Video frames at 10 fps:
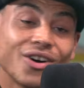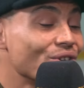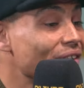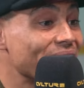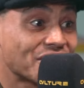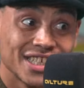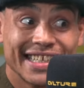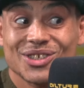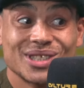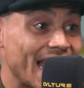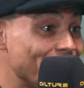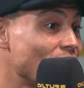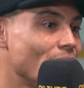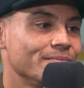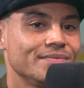unofficially just let him
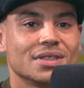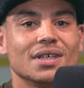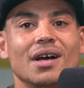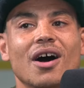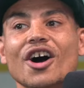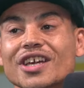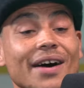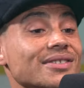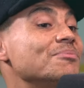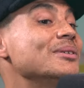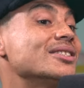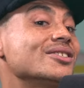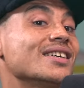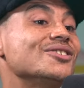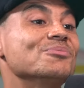know, you have to speak to
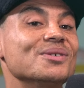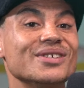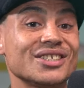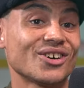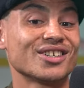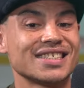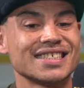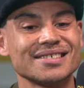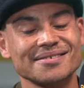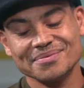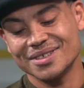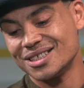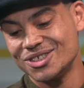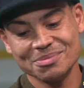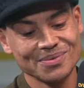human resources. Went to
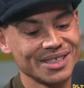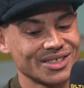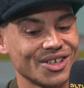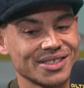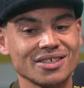human resources.